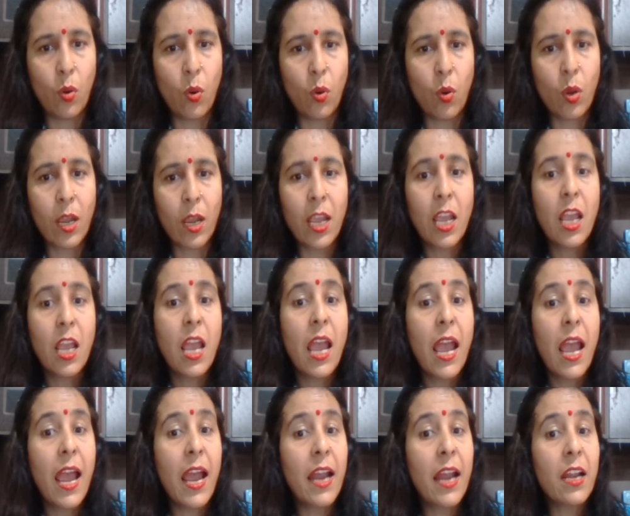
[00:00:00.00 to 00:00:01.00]
okay,
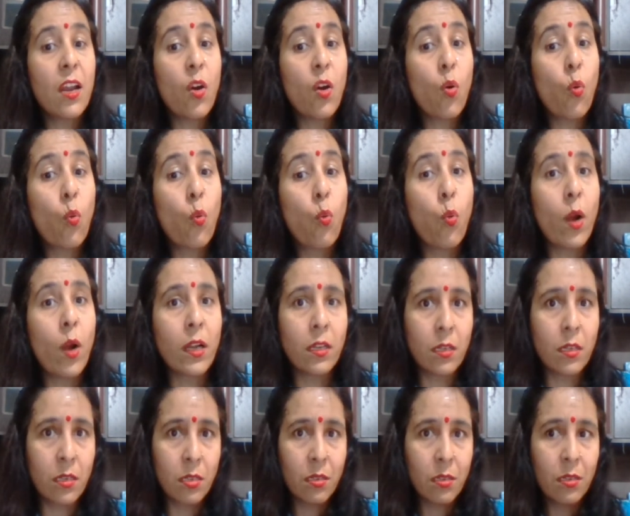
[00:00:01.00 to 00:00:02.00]
and
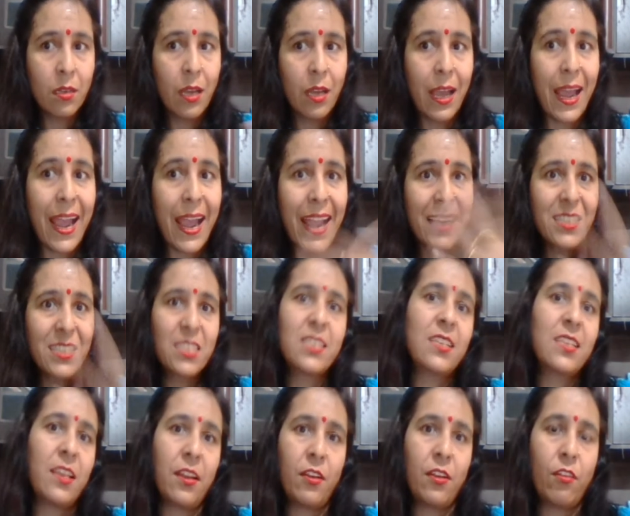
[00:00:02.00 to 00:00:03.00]
what
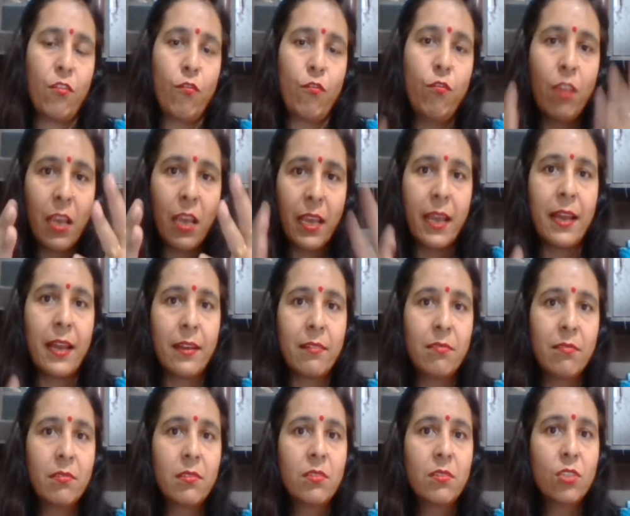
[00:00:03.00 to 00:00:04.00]
action we can
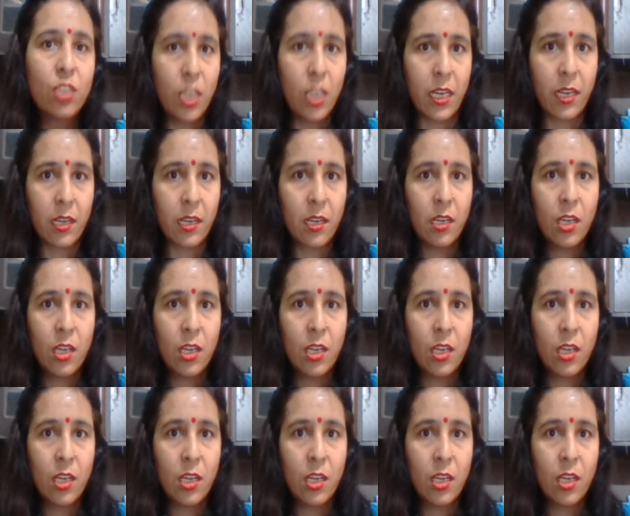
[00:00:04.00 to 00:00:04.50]
take.